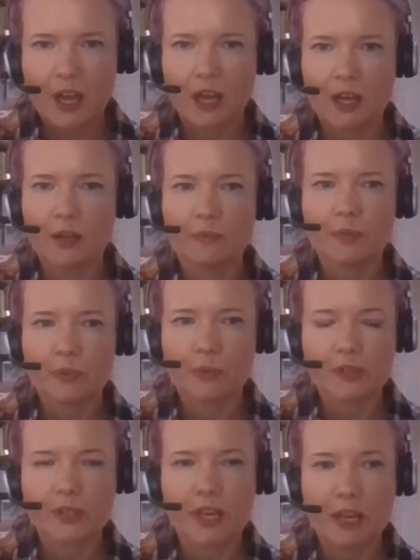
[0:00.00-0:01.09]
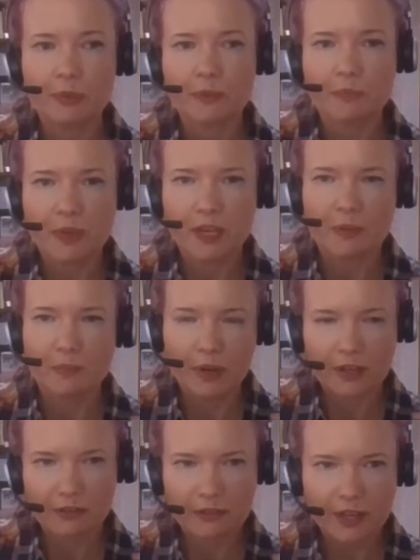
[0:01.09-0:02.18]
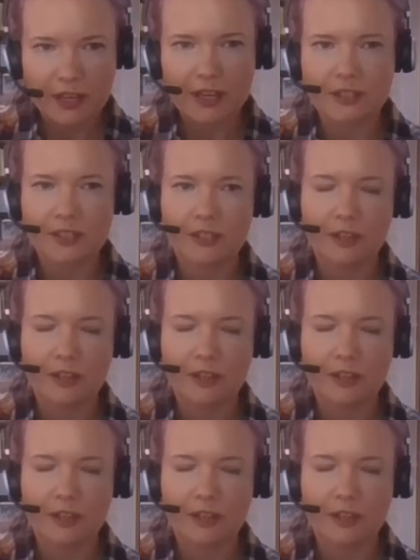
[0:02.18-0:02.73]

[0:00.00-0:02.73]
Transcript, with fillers: Um, you know what's enabled me in my career is